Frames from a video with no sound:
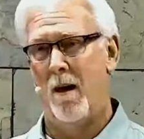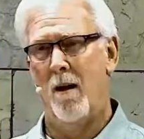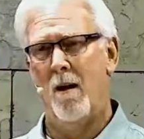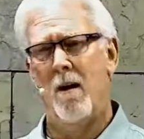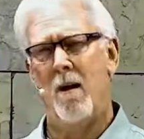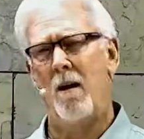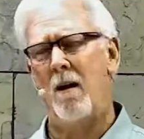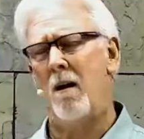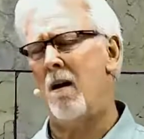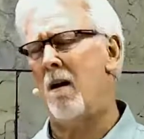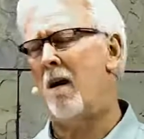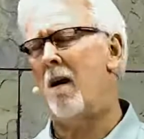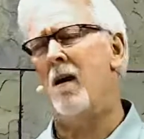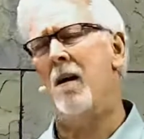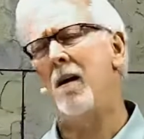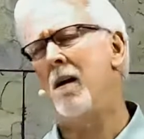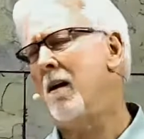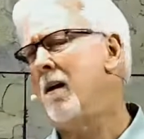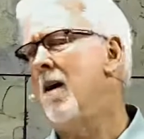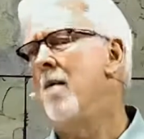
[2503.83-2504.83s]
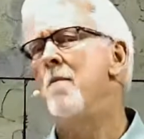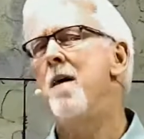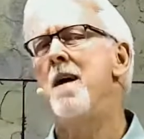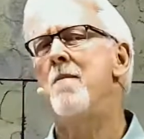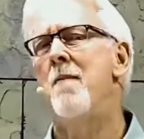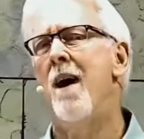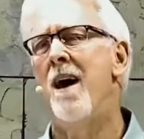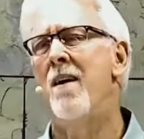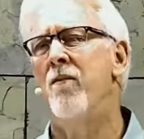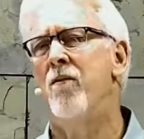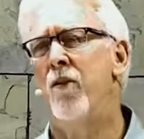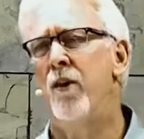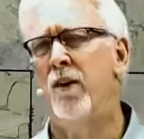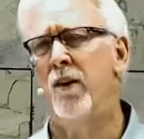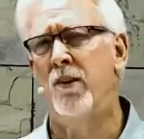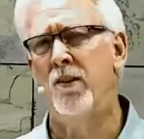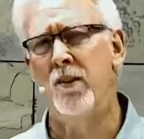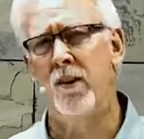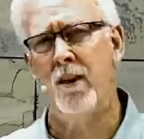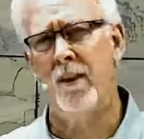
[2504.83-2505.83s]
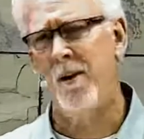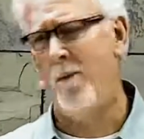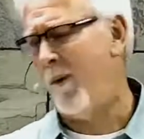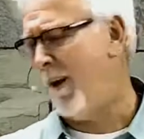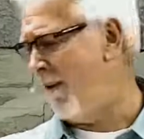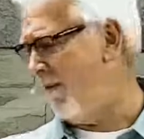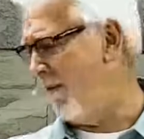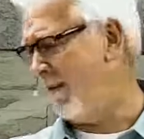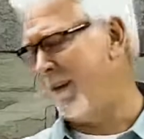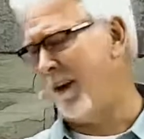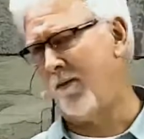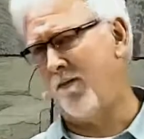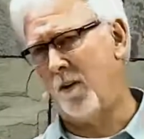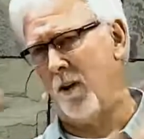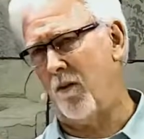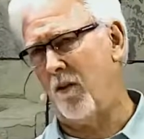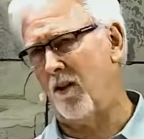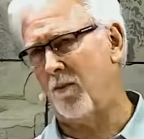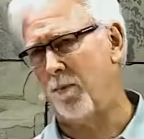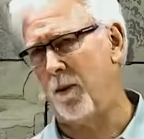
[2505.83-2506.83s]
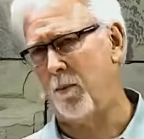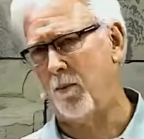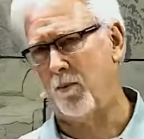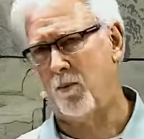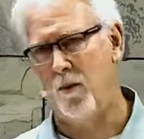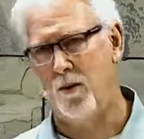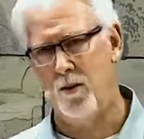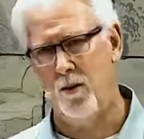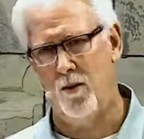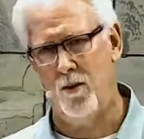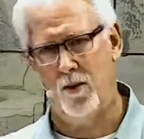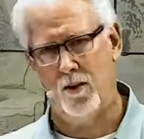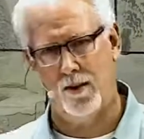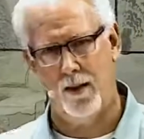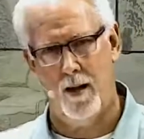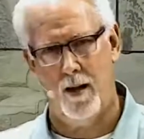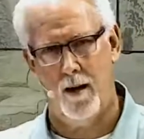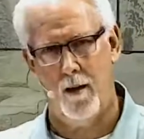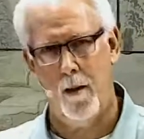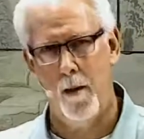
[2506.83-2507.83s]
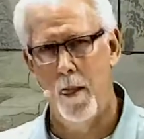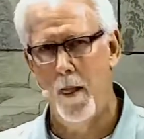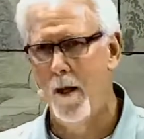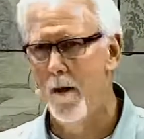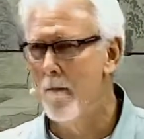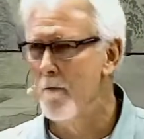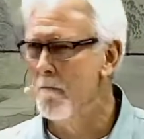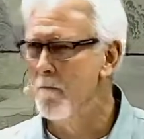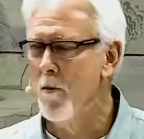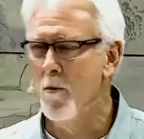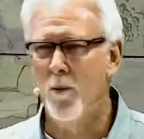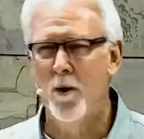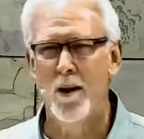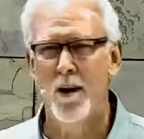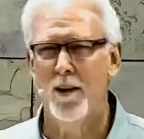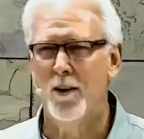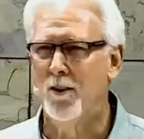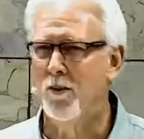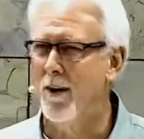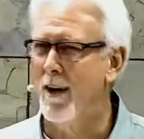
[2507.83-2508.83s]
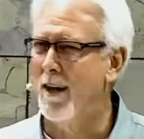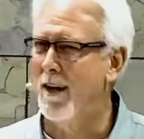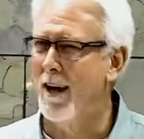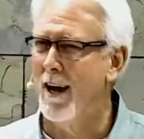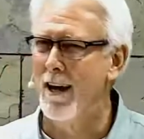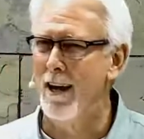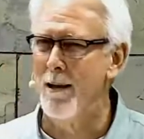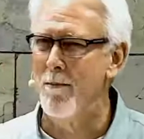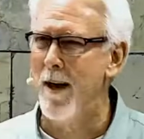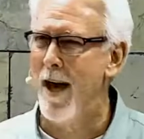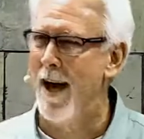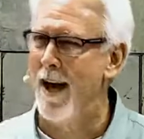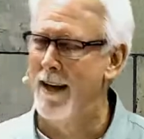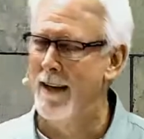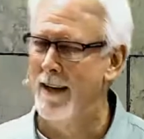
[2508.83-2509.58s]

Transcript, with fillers: Oh, no, no, no. Make mine first. And then whatever's left over, split between you and your son. What a great godly man.